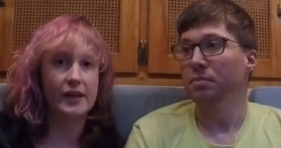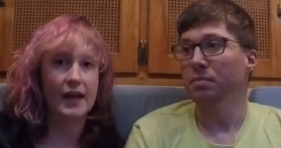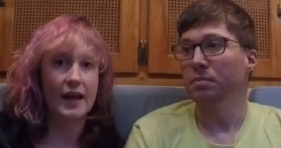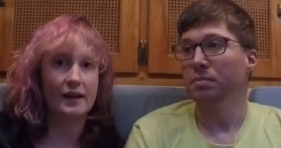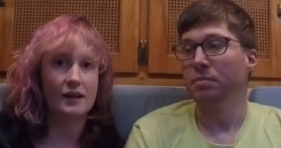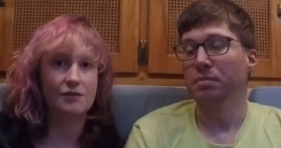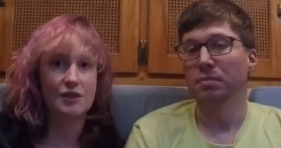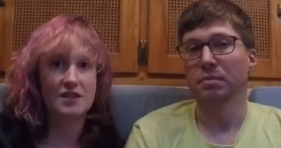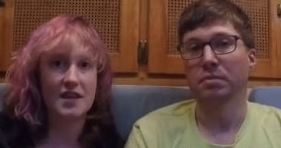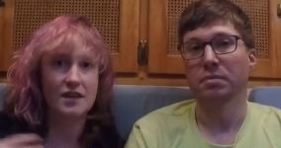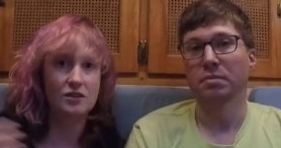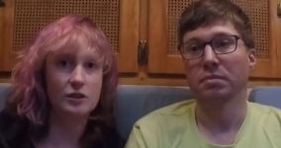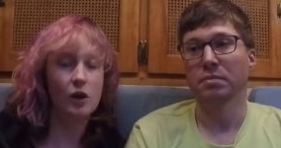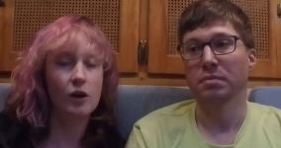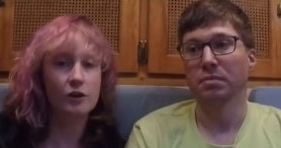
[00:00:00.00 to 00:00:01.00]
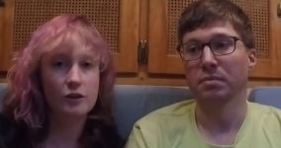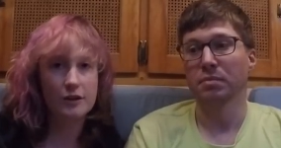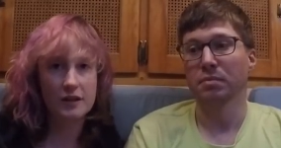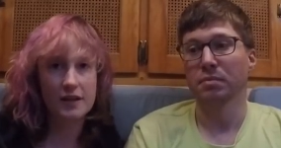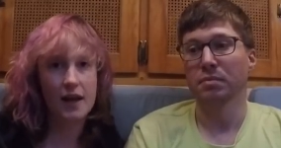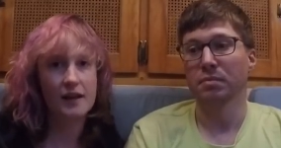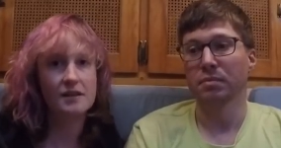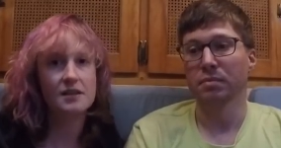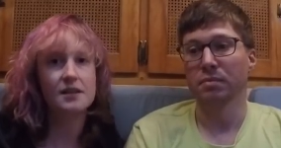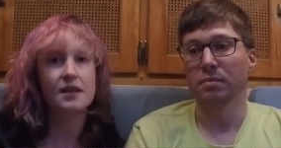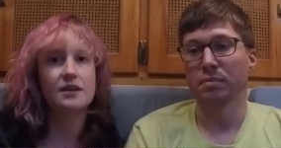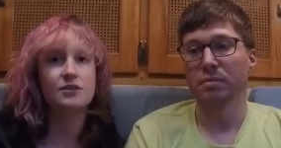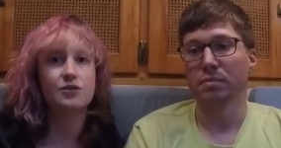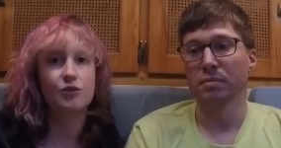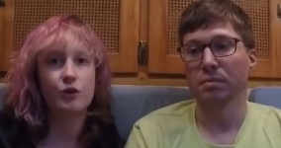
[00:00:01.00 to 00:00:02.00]
Speaker 1: And if it takes longer than 90
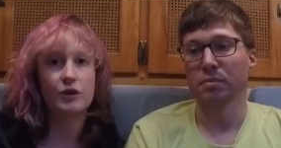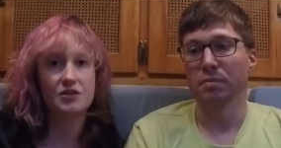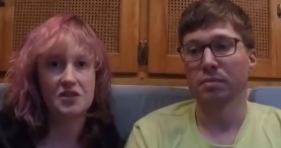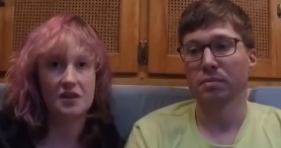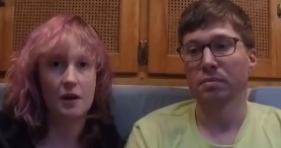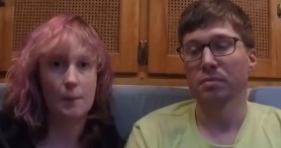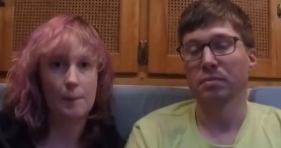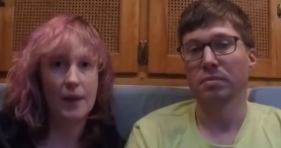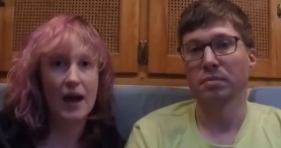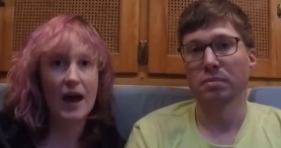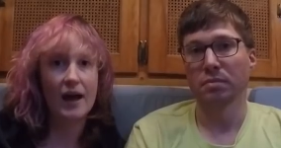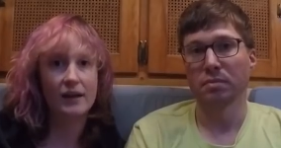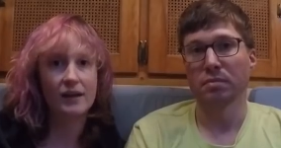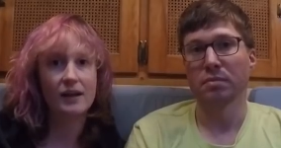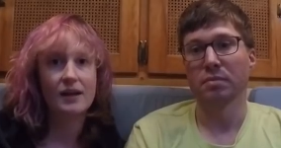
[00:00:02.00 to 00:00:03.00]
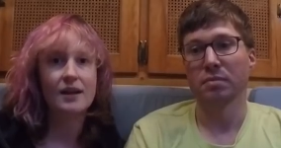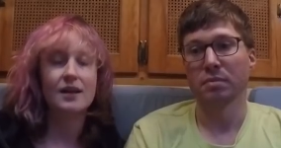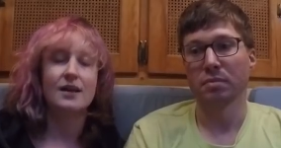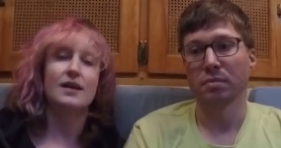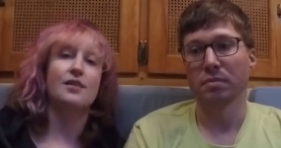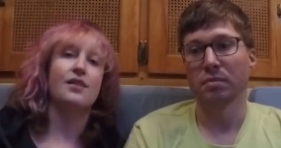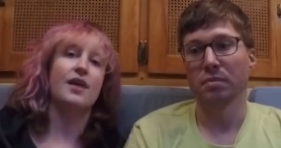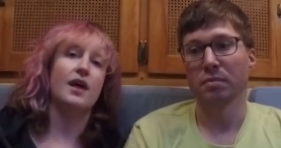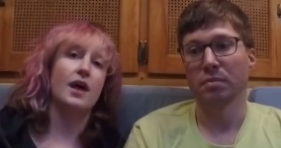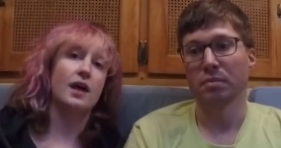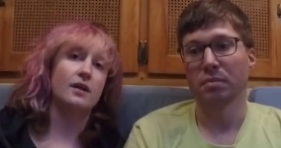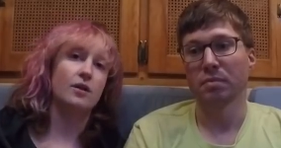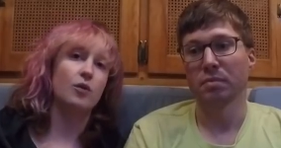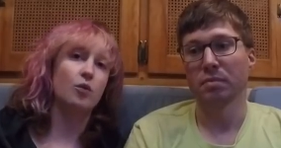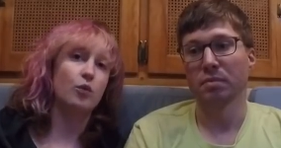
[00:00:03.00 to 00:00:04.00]
days for it to come back,
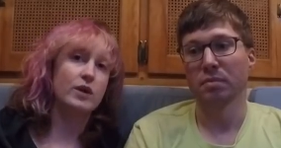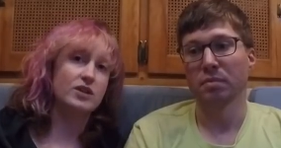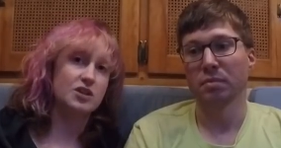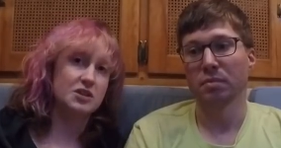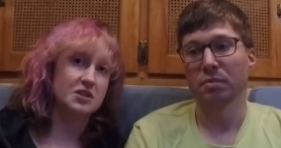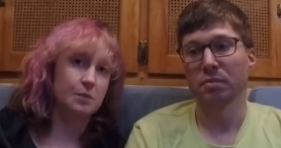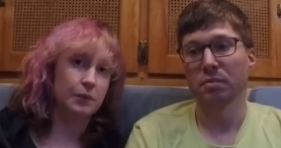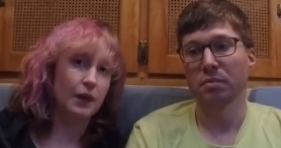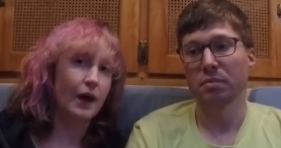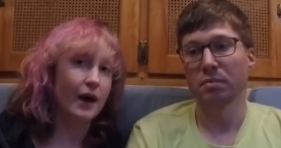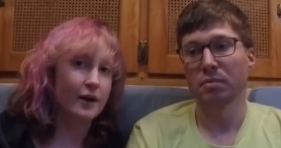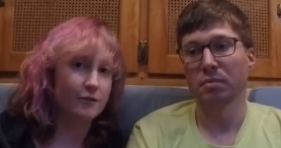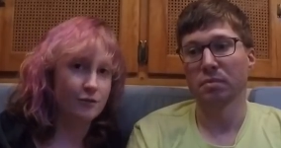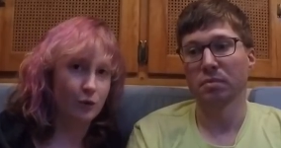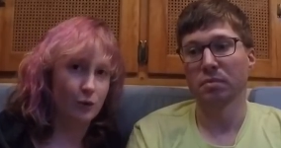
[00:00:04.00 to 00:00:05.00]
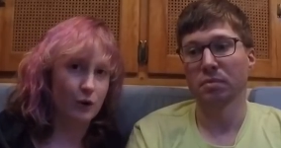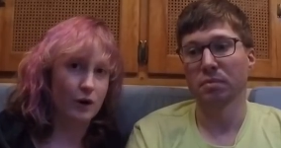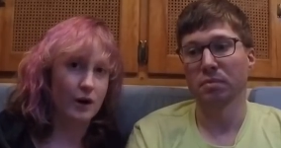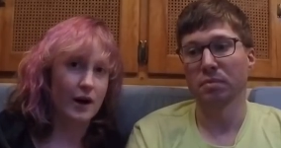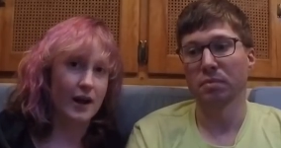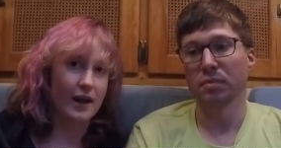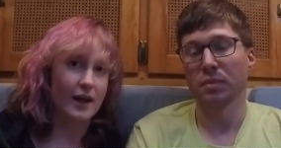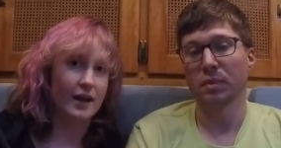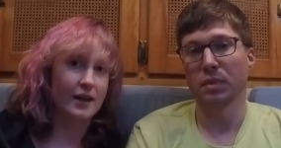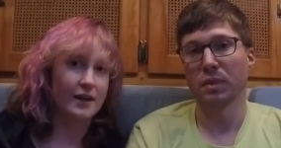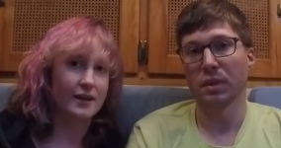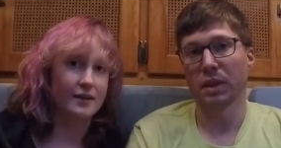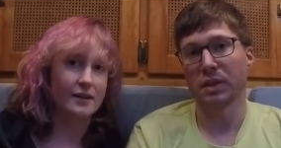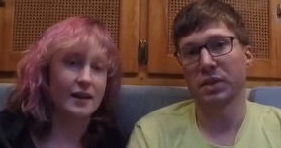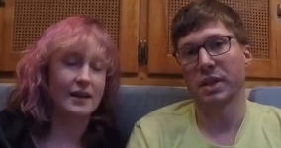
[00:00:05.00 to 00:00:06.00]
then we just apply for
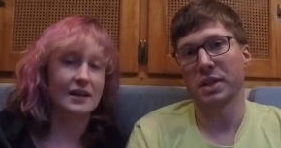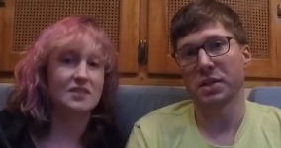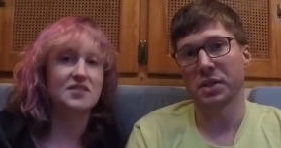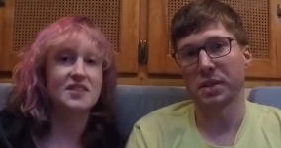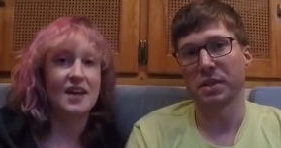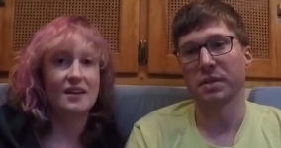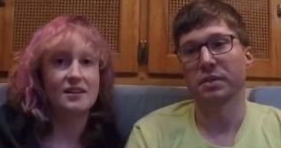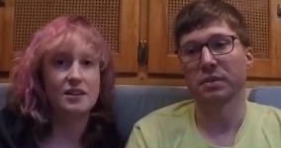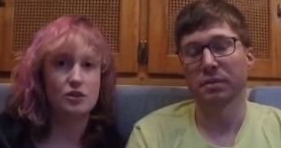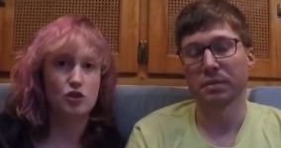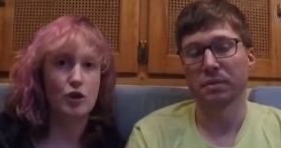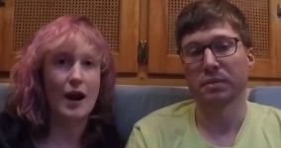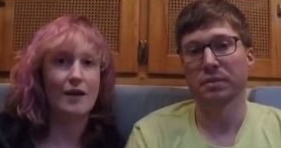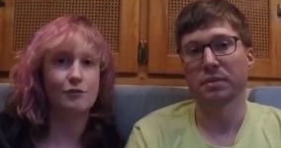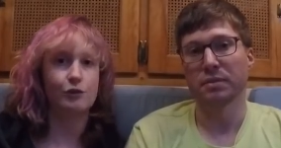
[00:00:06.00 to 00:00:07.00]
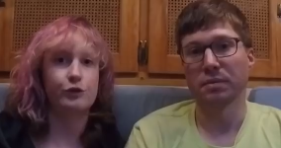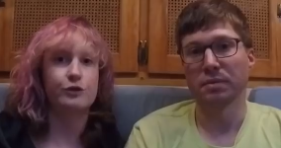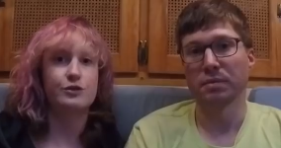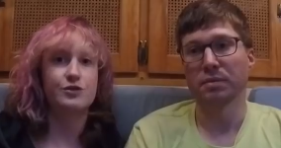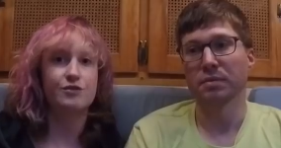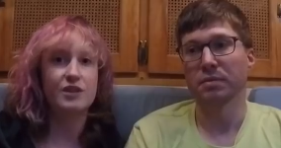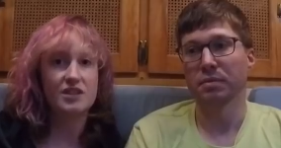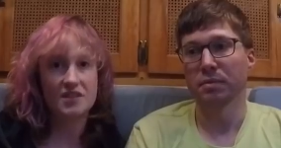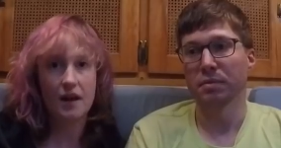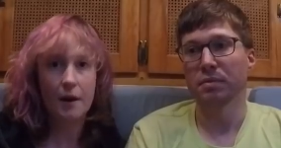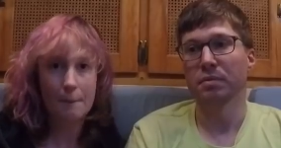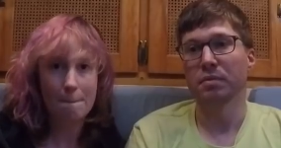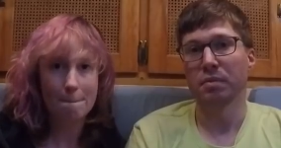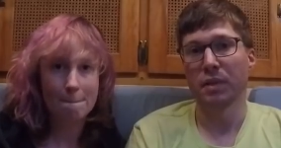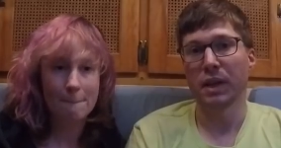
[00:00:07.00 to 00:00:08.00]
an
Speaker 2: extended traveler's visa.
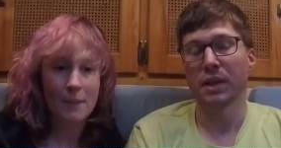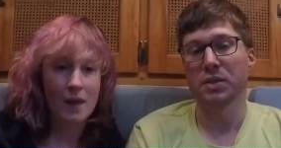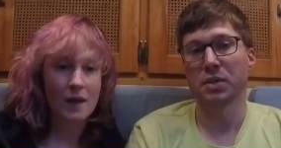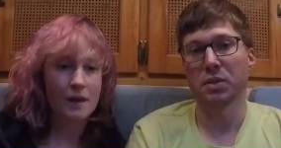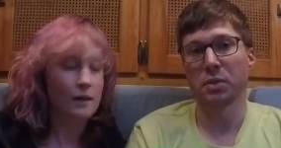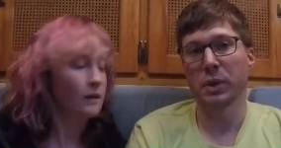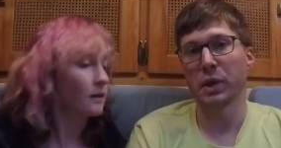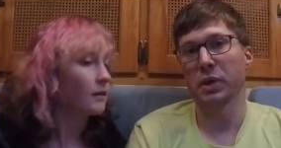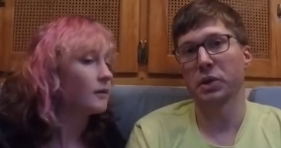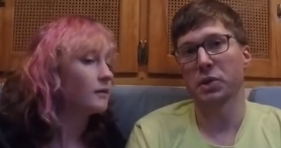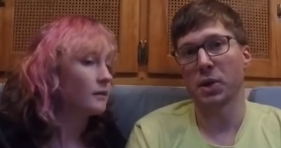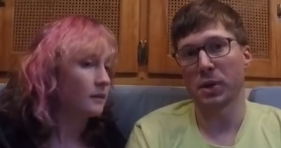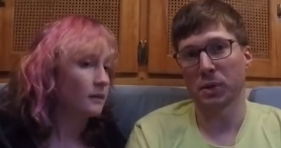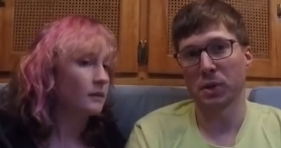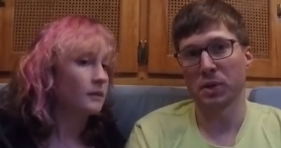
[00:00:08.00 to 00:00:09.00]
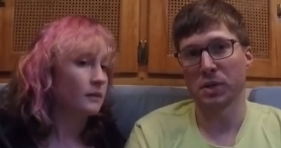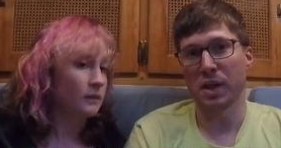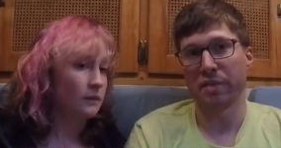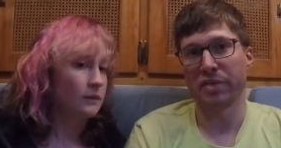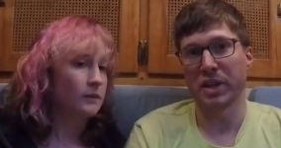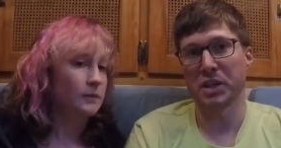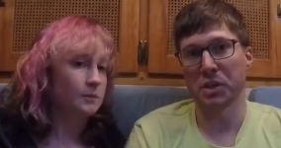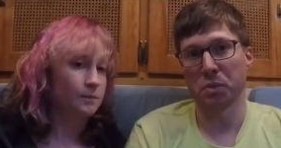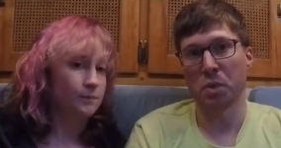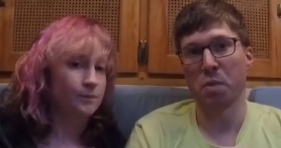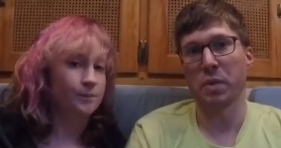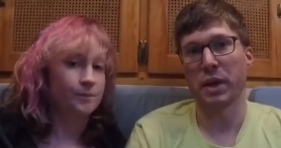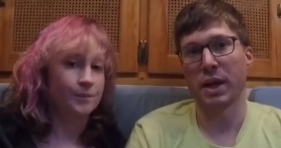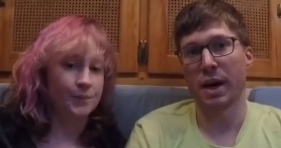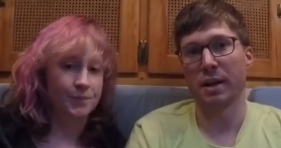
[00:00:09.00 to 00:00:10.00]
Yeah, so we already talked to the SEF agent when
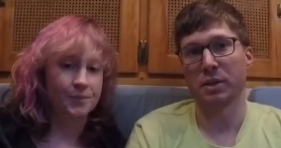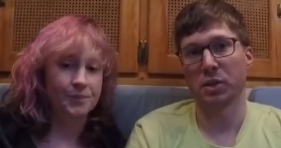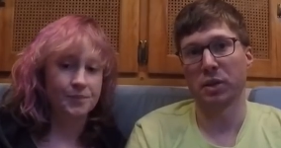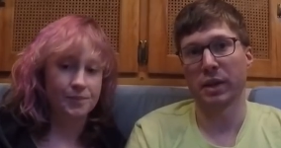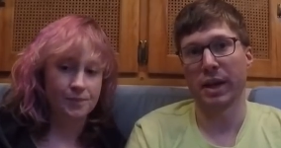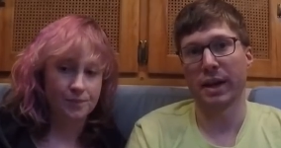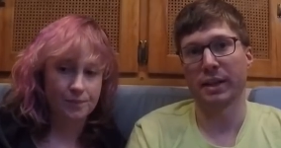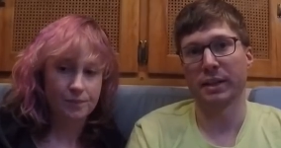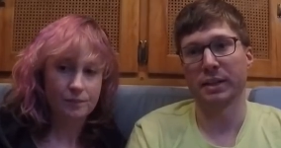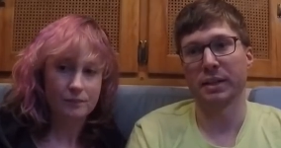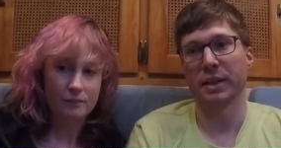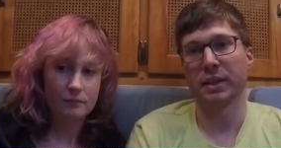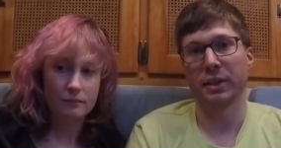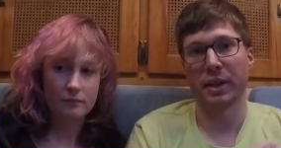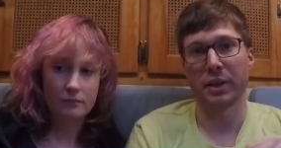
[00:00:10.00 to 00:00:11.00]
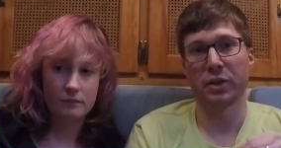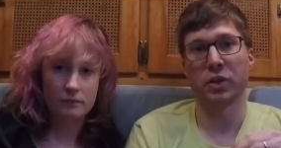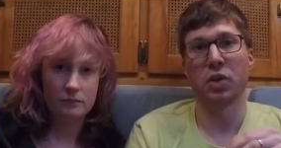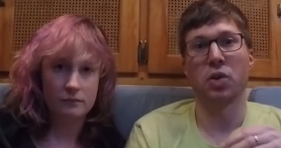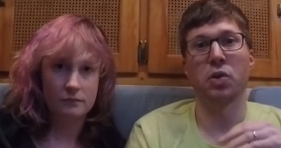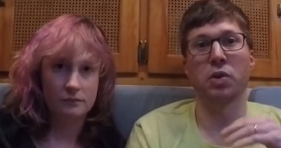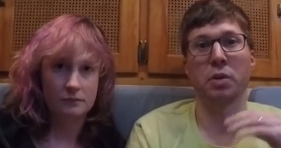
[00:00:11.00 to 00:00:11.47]
we got to the island and let her know the